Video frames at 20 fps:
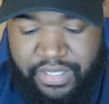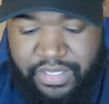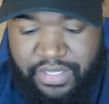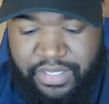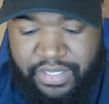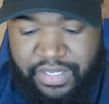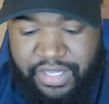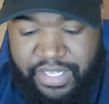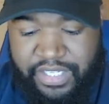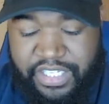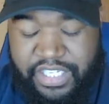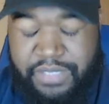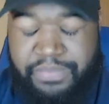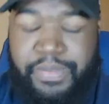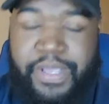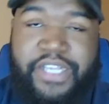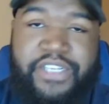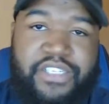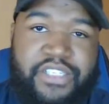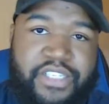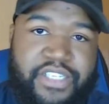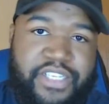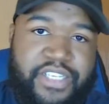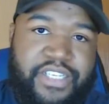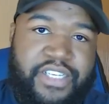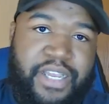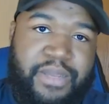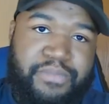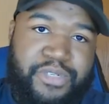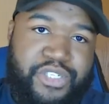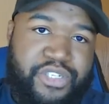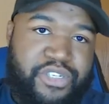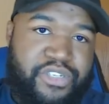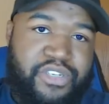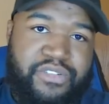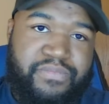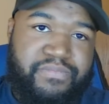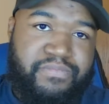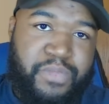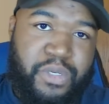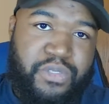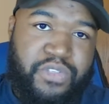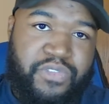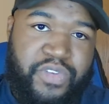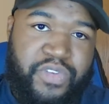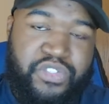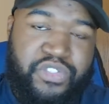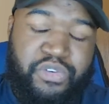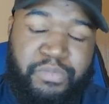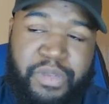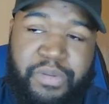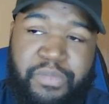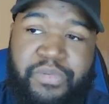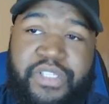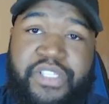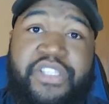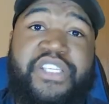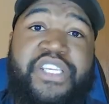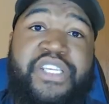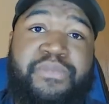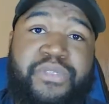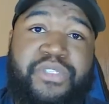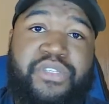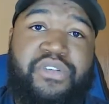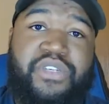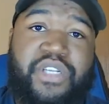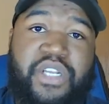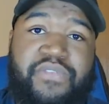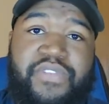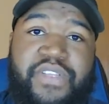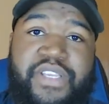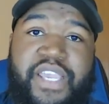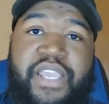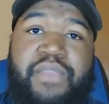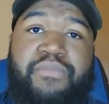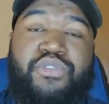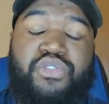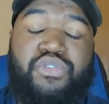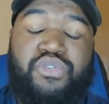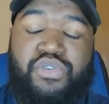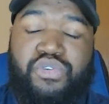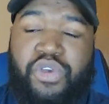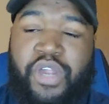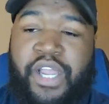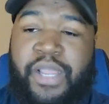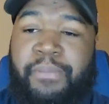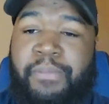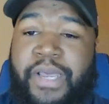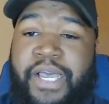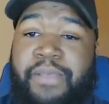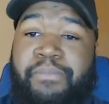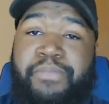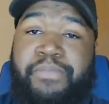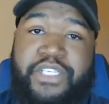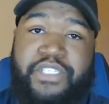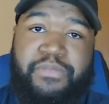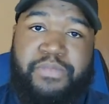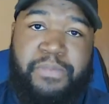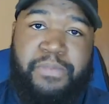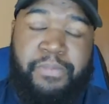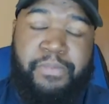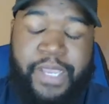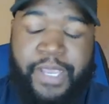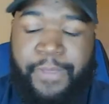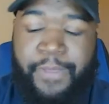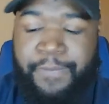Especially, I'm sure most of us remember the theme song of the game True Crime by Fish Online.